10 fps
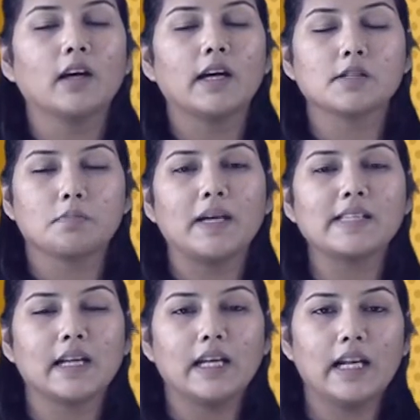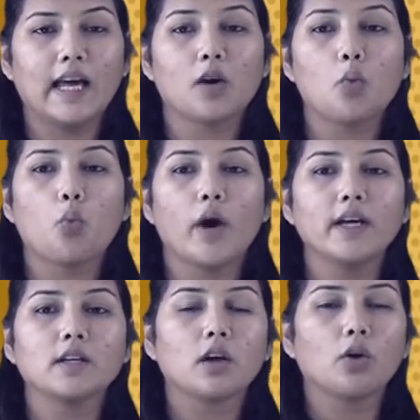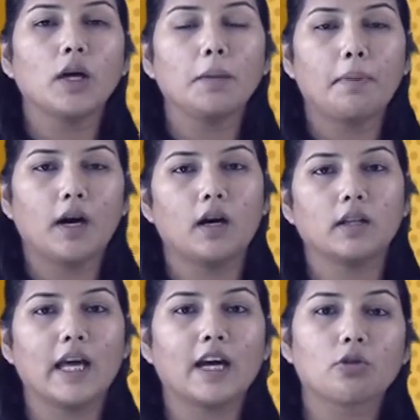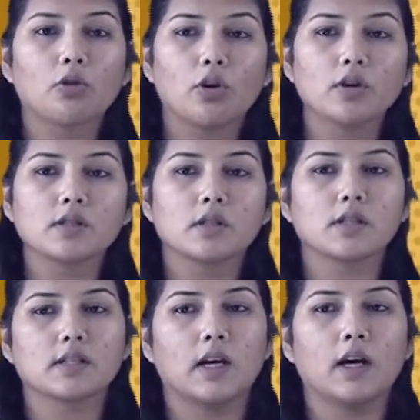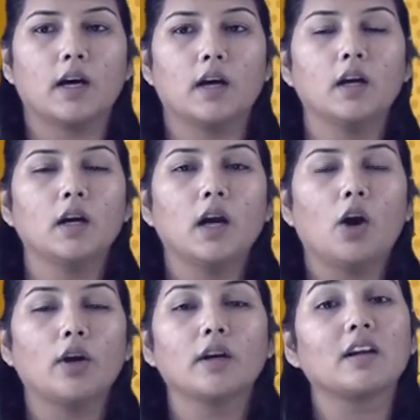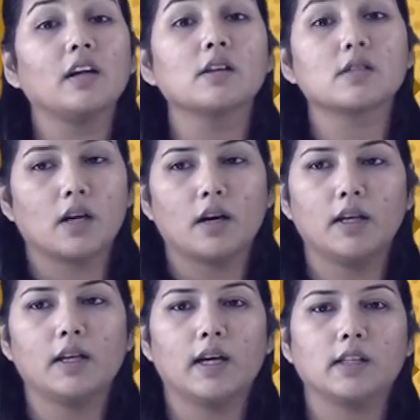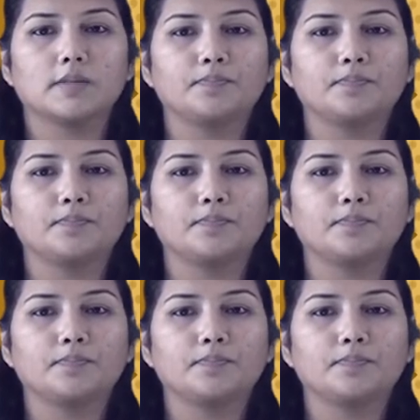It is basically like a white glowing path across the sky on a clear starry night.